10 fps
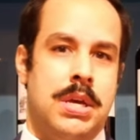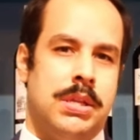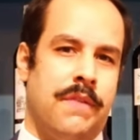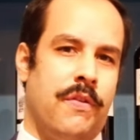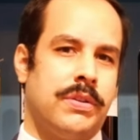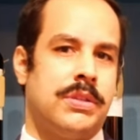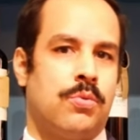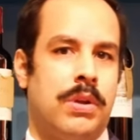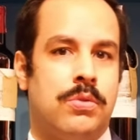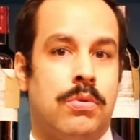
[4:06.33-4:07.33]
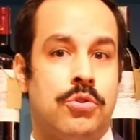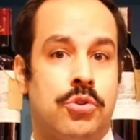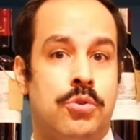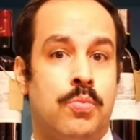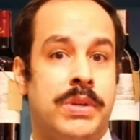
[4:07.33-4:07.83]
Therefore, it is great to
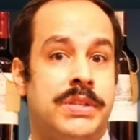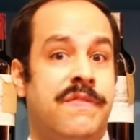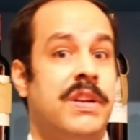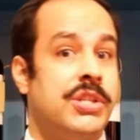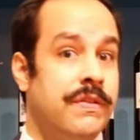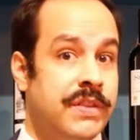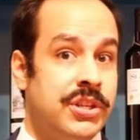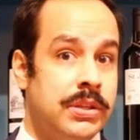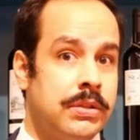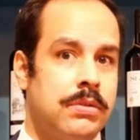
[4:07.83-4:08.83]
enjoy with fleshy fishes,